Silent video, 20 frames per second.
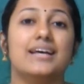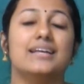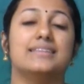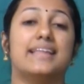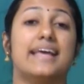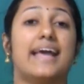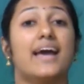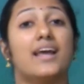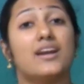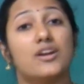
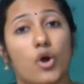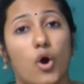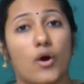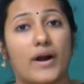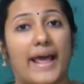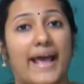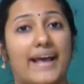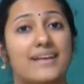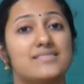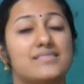they are
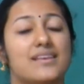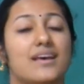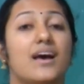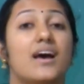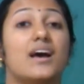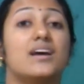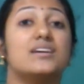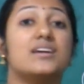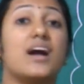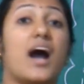known as
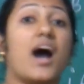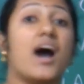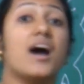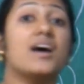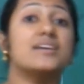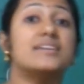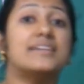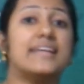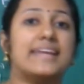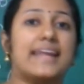
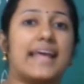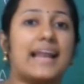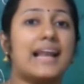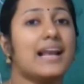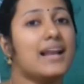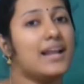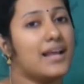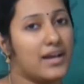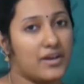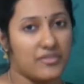cardinal
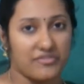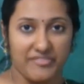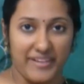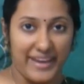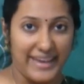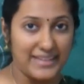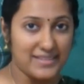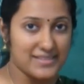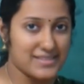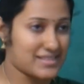
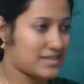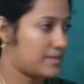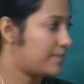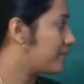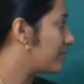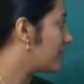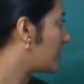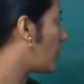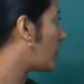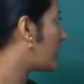veins.
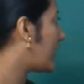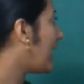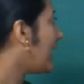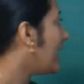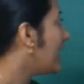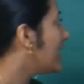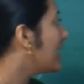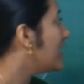Okay.